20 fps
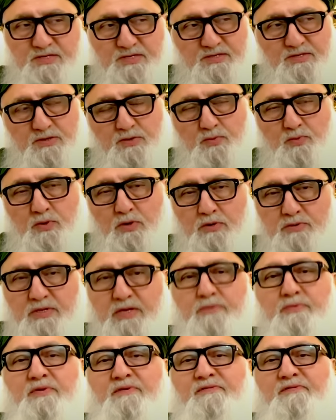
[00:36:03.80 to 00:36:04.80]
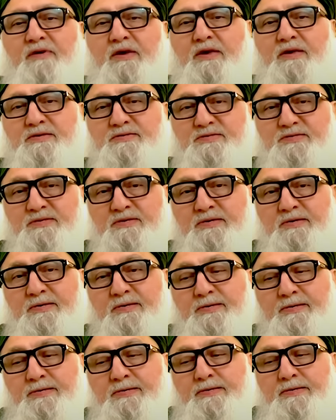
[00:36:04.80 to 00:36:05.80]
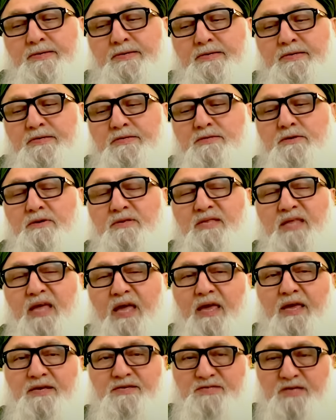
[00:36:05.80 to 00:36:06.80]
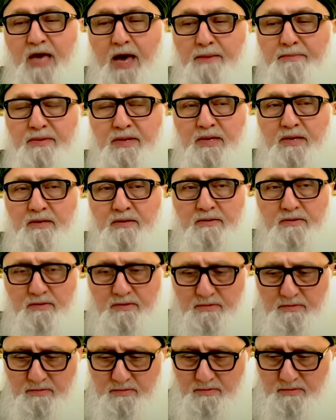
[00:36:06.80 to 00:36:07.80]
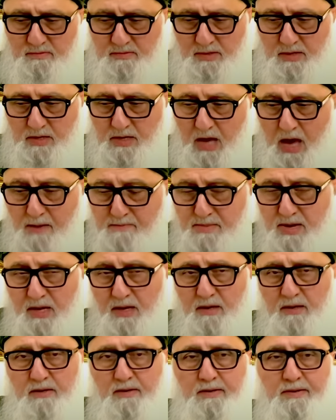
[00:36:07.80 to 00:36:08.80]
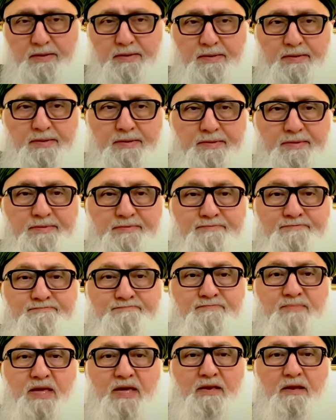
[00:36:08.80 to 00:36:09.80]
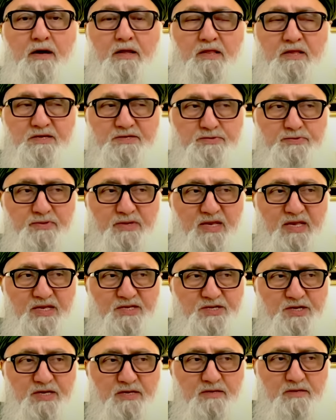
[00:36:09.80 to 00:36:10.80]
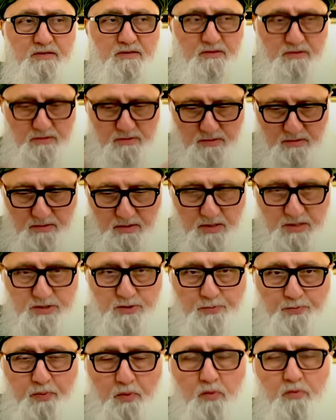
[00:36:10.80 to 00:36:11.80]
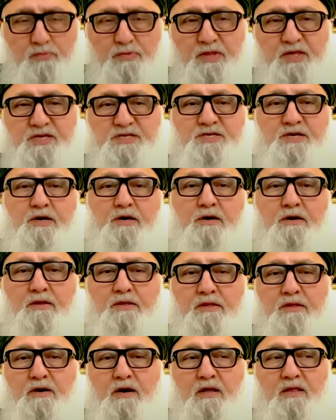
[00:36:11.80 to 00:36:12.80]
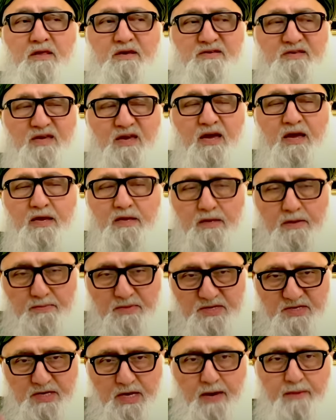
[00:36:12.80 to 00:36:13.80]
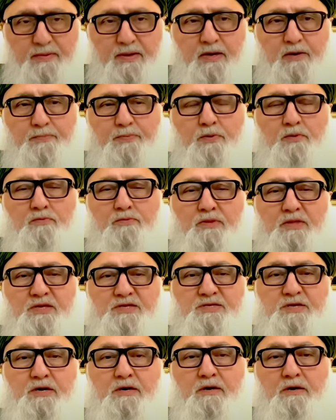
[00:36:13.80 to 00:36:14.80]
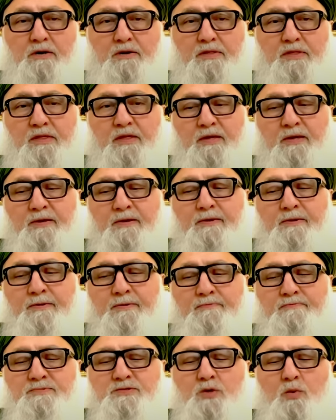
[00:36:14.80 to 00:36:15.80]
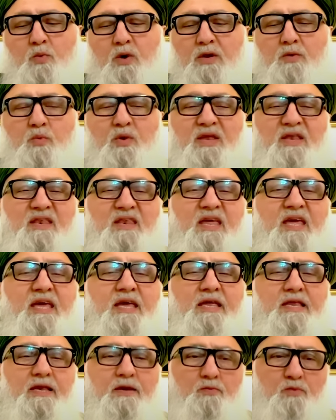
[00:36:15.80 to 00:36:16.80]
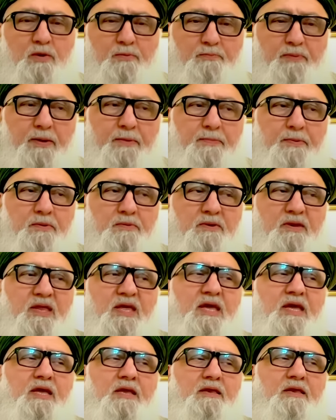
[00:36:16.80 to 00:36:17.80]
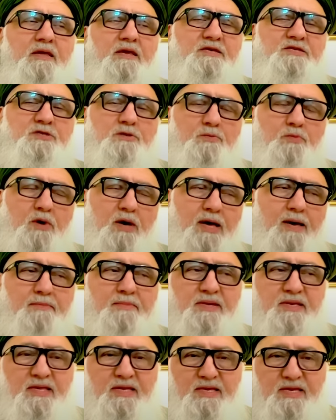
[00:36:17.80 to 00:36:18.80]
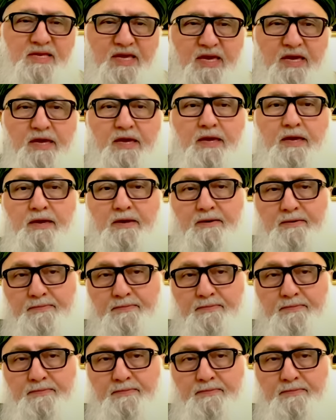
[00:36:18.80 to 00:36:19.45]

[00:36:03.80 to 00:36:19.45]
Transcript: is the world that we face. So a day is coming, coming and Allah's religion is upon this earth, Allah's kingdom is coming upon this earth. So what we need and what people need is the Muhammadan key.